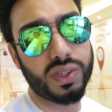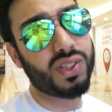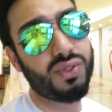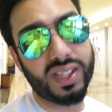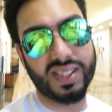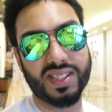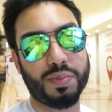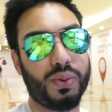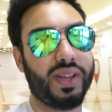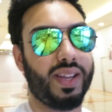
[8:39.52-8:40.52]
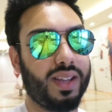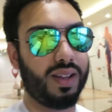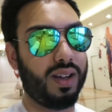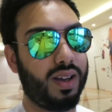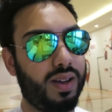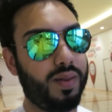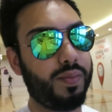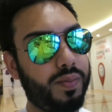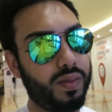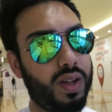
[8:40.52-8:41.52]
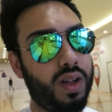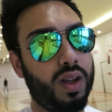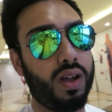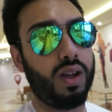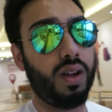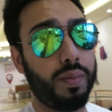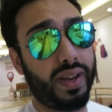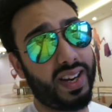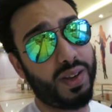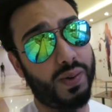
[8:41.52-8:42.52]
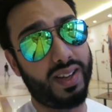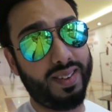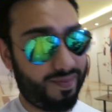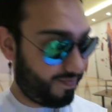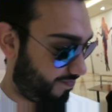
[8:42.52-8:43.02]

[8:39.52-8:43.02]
which is really disappointing. Um, but anyway.